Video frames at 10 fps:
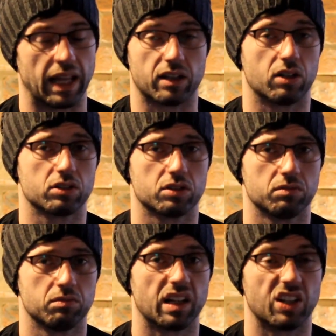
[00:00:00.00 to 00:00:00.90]
locks,
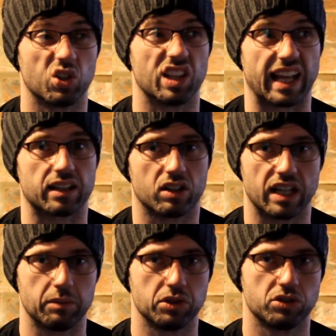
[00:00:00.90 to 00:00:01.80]
like a good leg lock
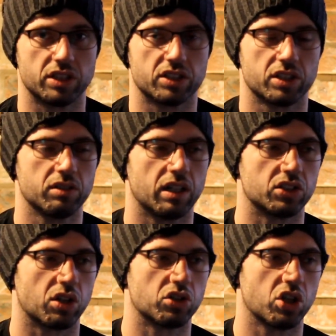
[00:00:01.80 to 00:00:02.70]
game in jiu-jitsu, and
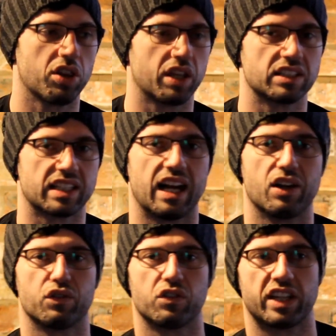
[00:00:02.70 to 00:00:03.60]
so certain things
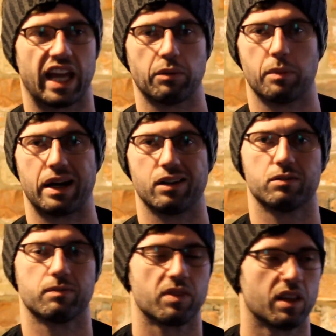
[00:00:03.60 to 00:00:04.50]
kind of came
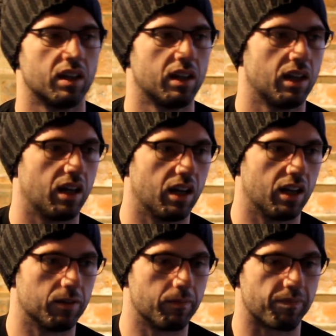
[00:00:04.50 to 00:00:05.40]
about.
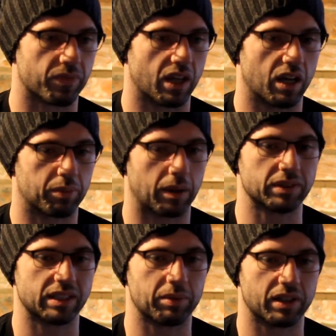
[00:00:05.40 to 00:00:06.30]
A prime
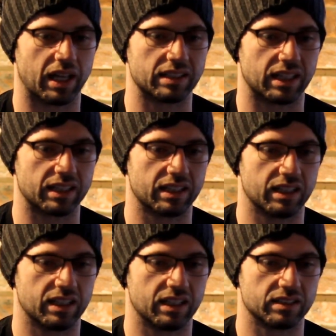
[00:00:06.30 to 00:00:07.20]
example of that is like
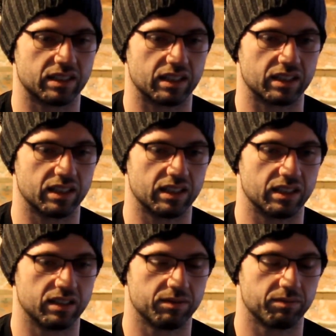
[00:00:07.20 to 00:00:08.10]

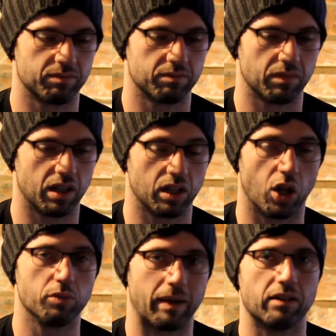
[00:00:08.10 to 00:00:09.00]
a
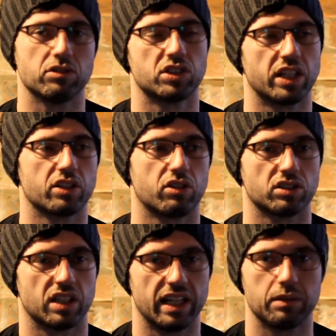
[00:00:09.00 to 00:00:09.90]
low mount sitting
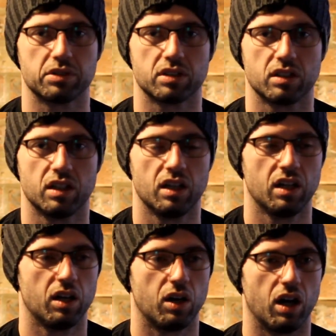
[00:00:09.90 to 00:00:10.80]
across the hips
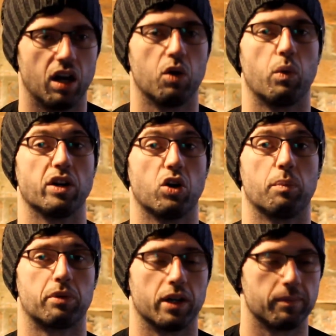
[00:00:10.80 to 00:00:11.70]
where you're
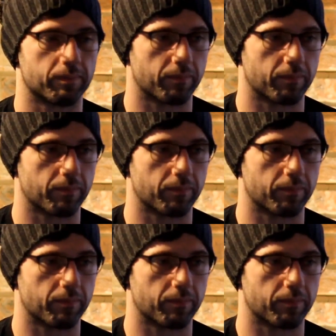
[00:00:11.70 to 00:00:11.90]
upright.